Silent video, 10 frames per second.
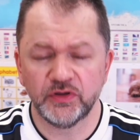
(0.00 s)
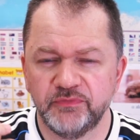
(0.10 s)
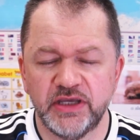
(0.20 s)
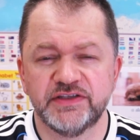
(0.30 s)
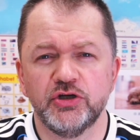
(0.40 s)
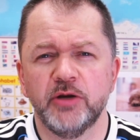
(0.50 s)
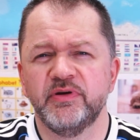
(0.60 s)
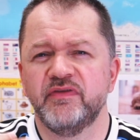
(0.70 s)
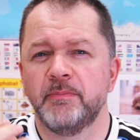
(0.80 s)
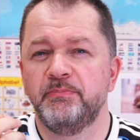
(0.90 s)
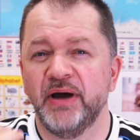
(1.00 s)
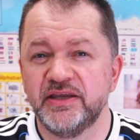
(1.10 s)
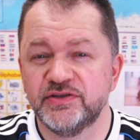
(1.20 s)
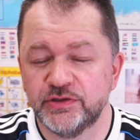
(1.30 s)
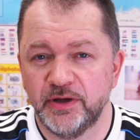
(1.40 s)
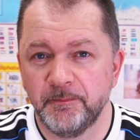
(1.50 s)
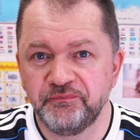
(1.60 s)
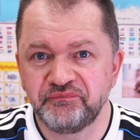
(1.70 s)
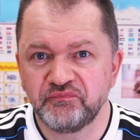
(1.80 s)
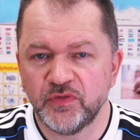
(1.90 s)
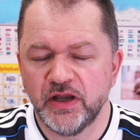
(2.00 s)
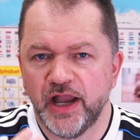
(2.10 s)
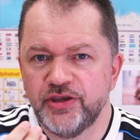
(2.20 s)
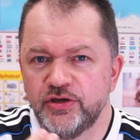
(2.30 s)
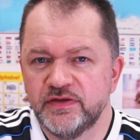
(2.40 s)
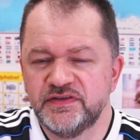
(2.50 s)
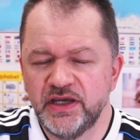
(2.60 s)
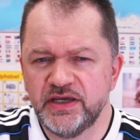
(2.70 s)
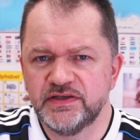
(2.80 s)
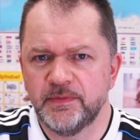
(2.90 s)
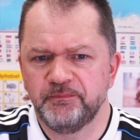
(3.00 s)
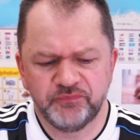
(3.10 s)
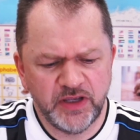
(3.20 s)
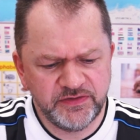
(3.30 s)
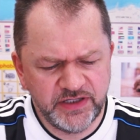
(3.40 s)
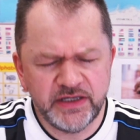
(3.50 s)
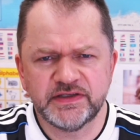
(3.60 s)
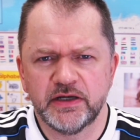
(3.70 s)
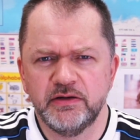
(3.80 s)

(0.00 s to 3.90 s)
It's got a bit of a bite to it, and you can taste, it tastes kind